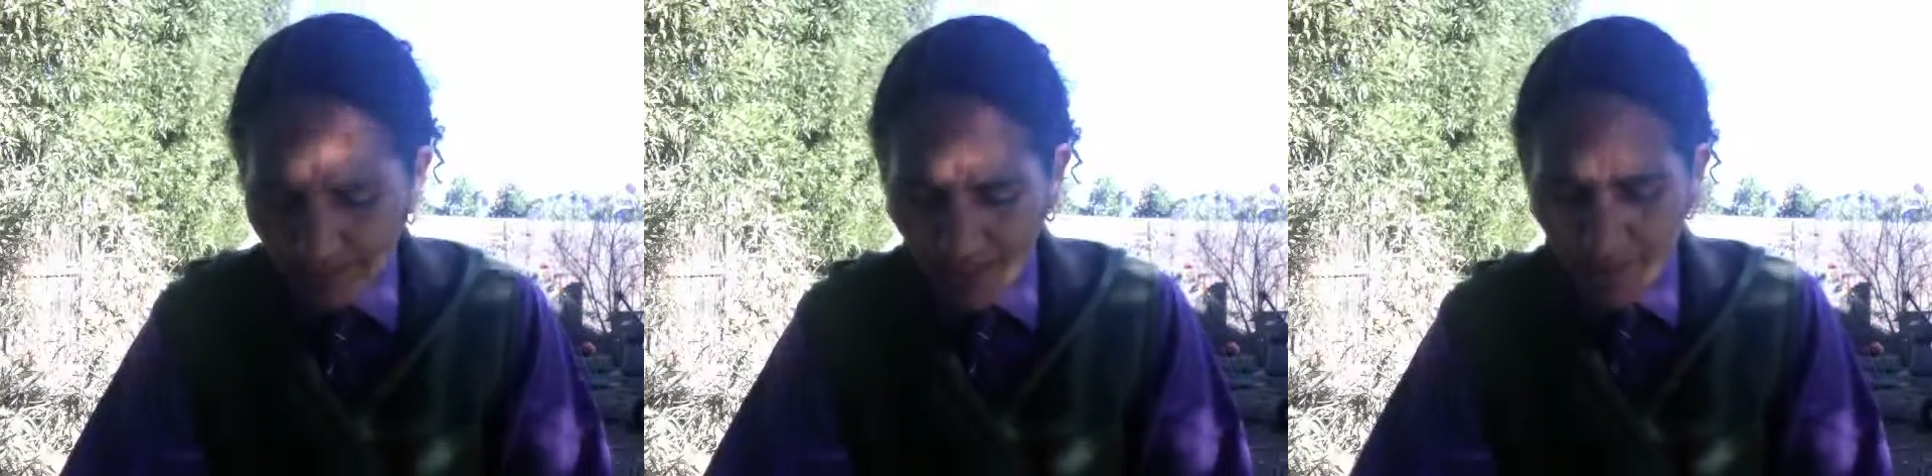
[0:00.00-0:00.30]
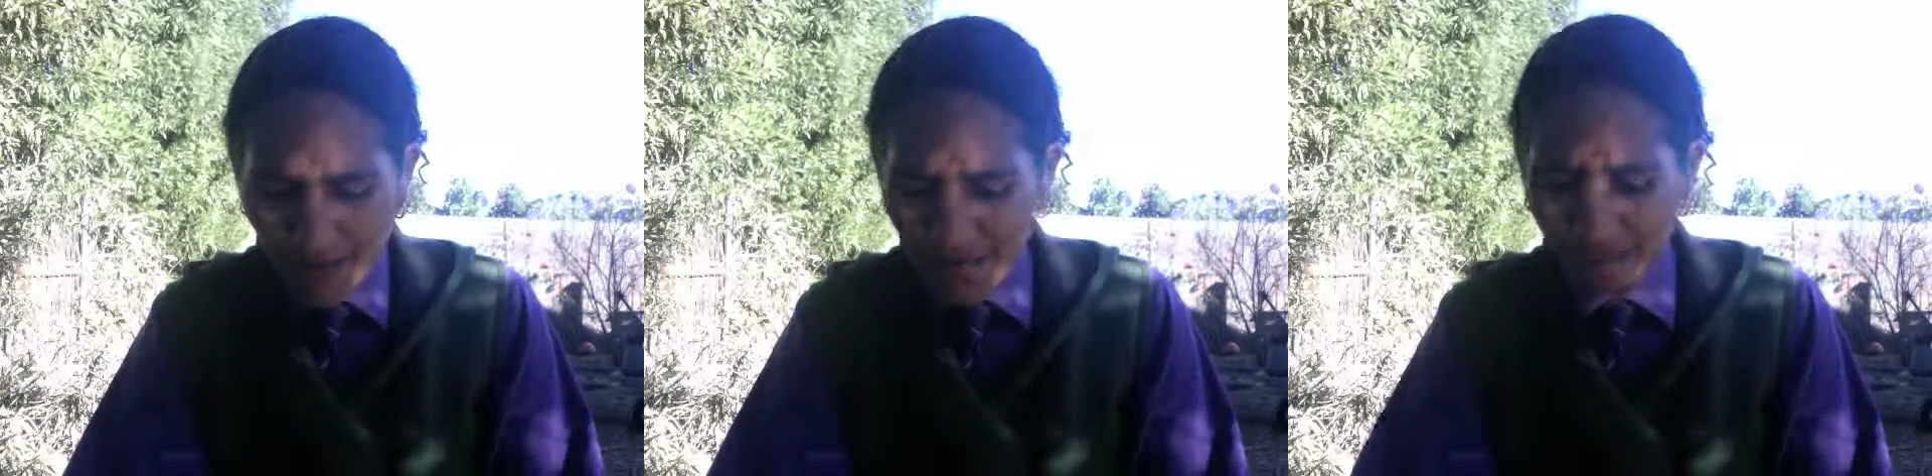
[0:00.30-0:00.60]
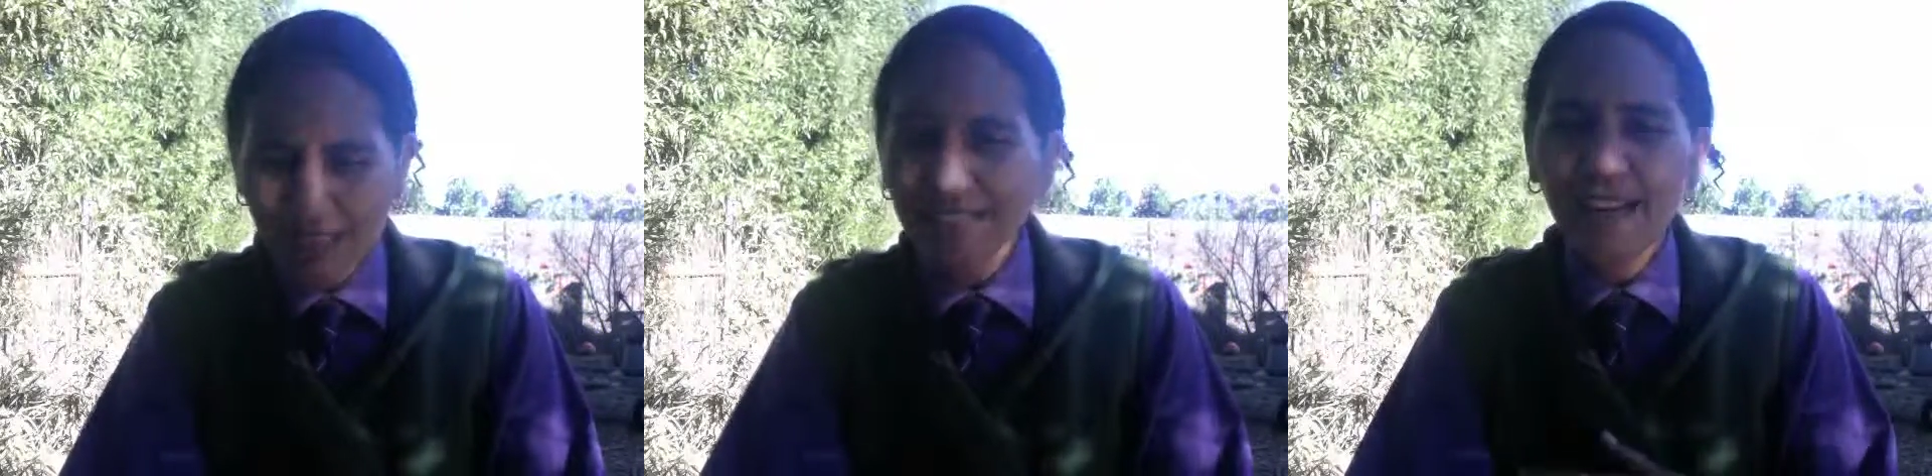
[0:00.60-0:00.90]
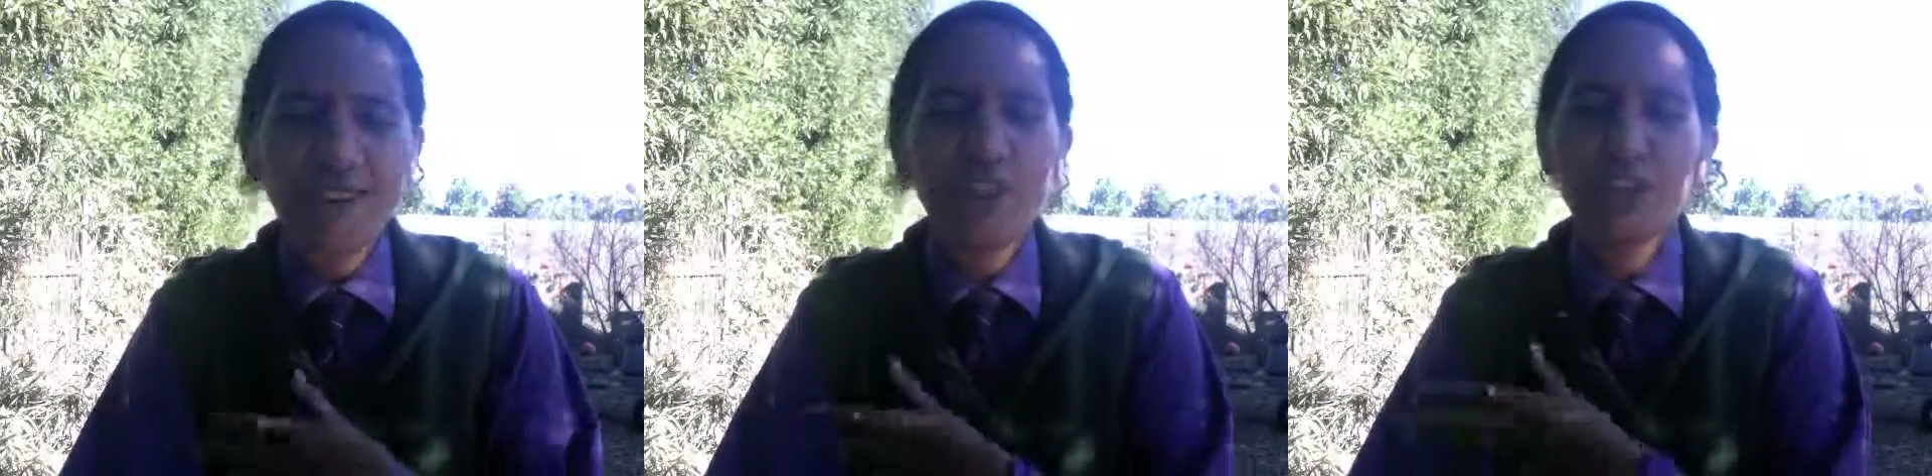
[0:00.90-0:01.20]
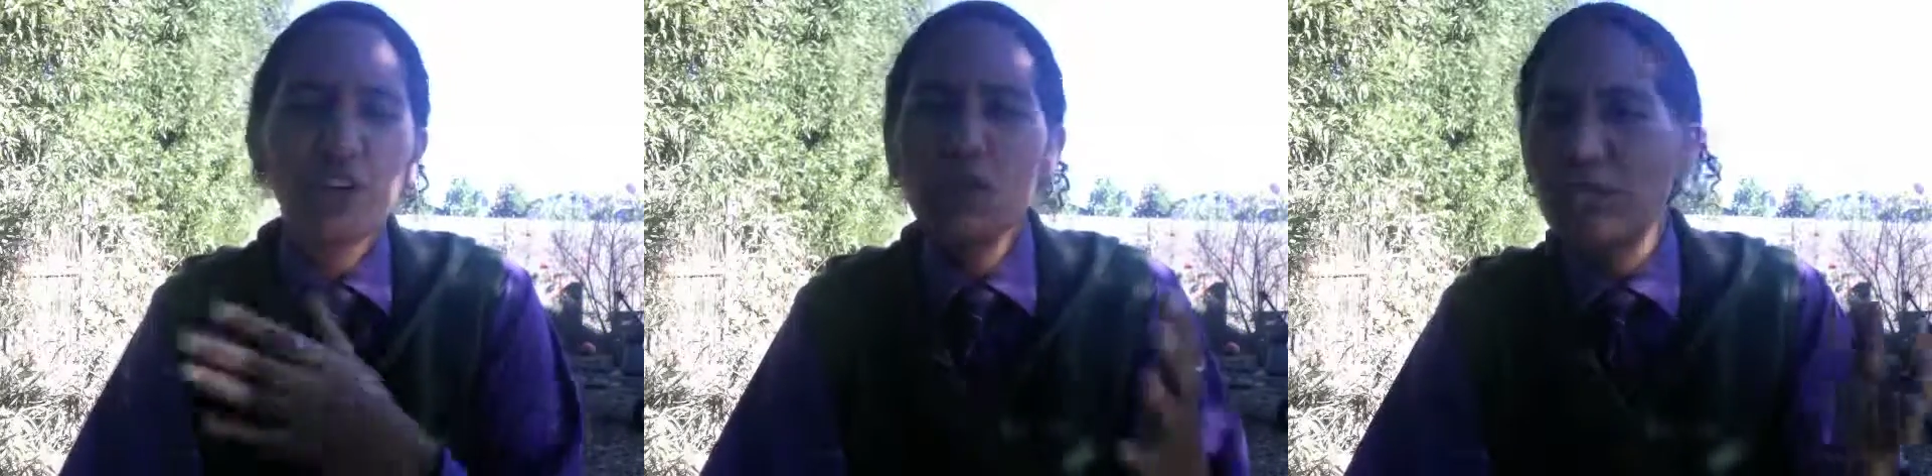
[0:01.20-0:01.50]
And my life
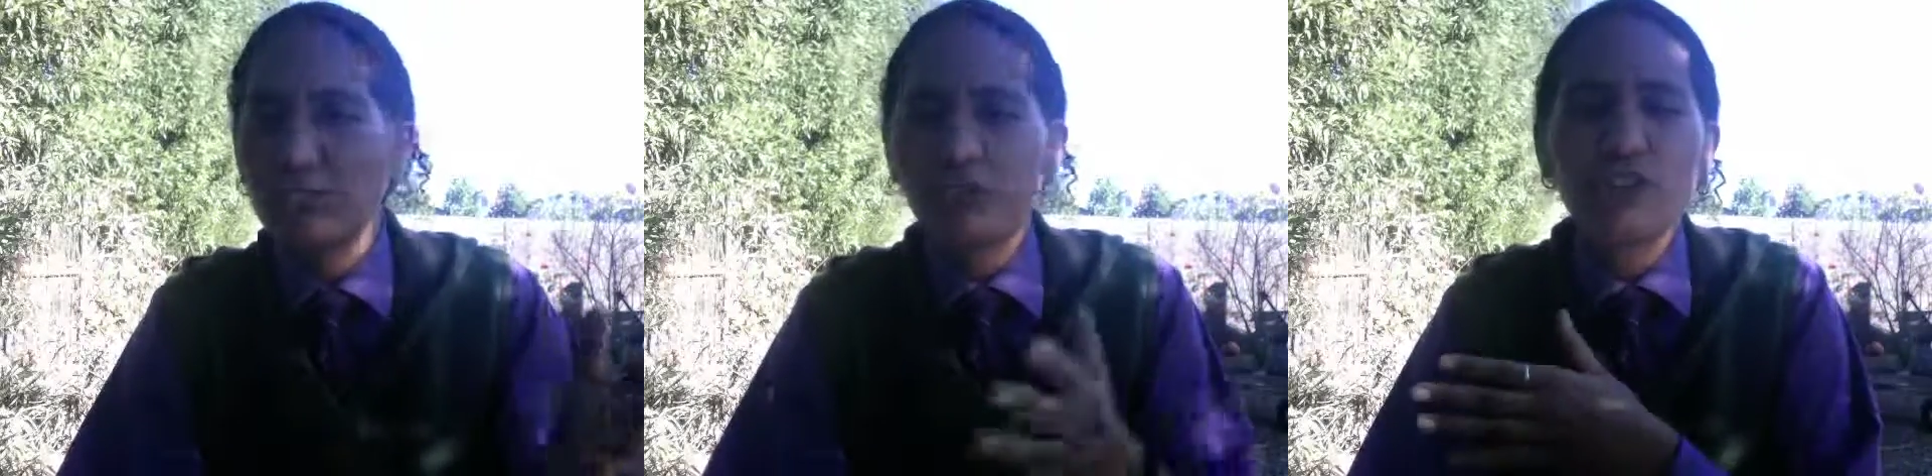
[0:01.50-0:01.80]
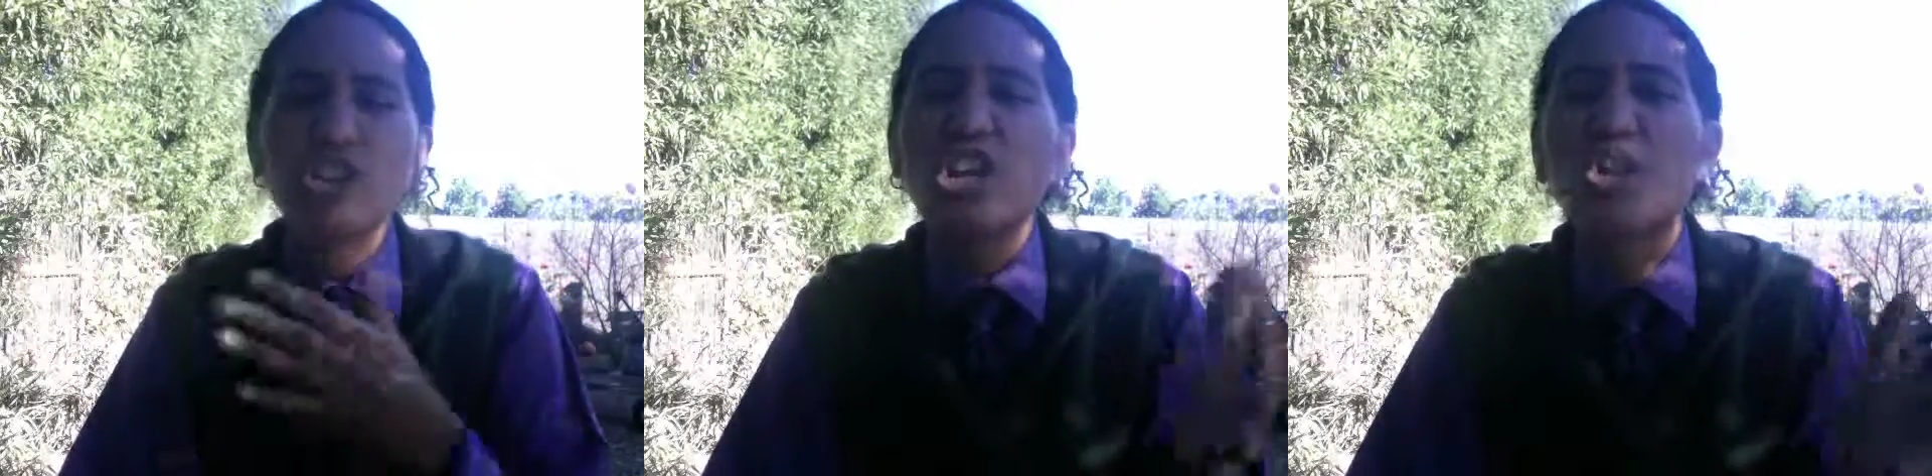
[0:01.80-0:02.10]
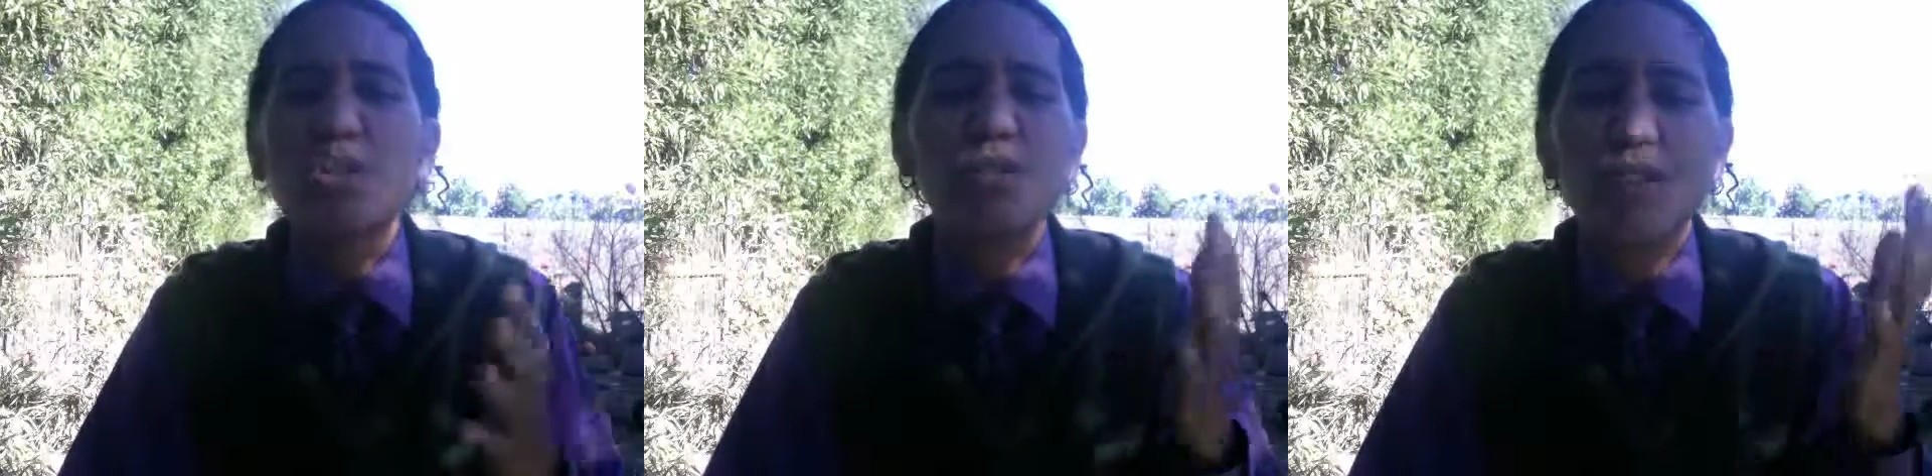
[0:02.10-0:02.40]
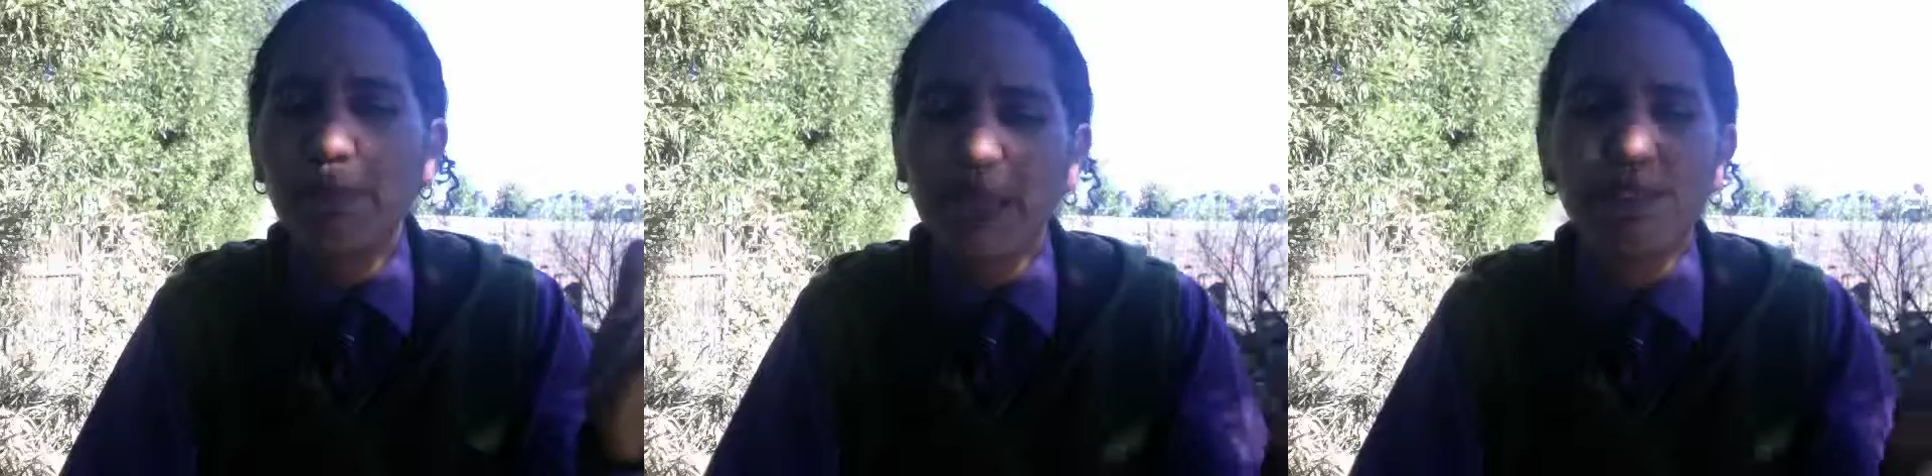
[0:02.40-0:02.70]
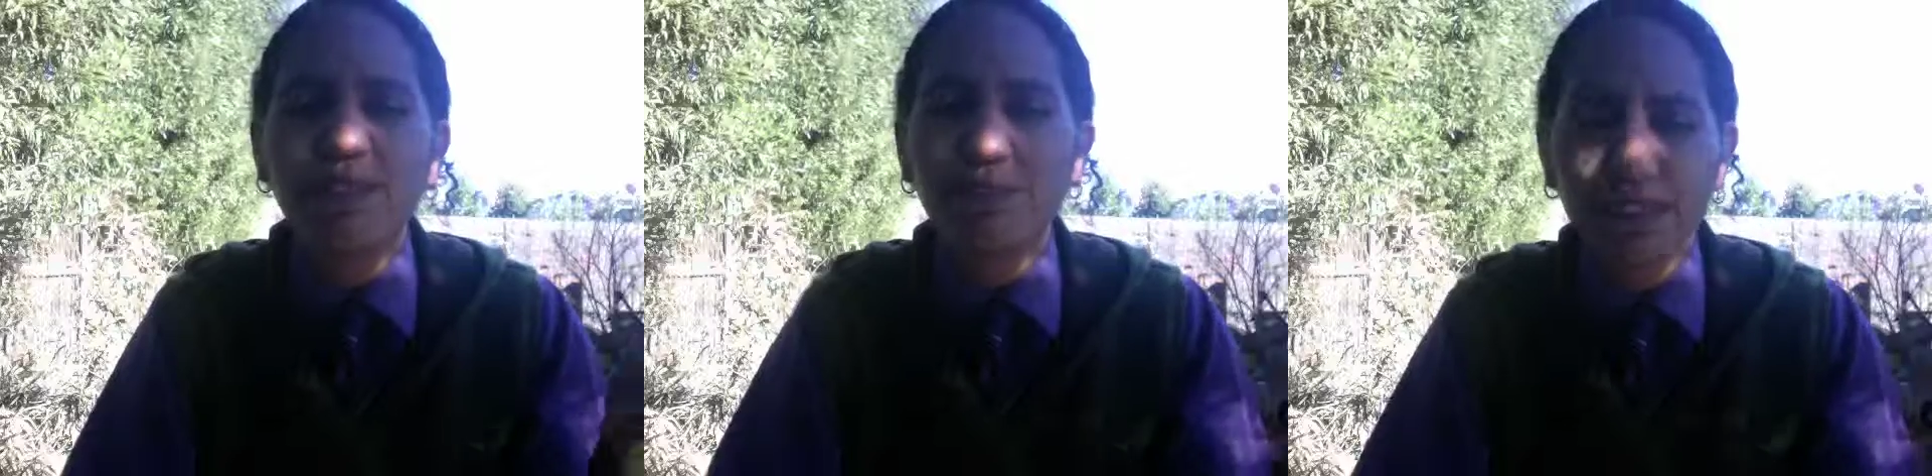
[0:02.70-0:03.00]
is over for no apparent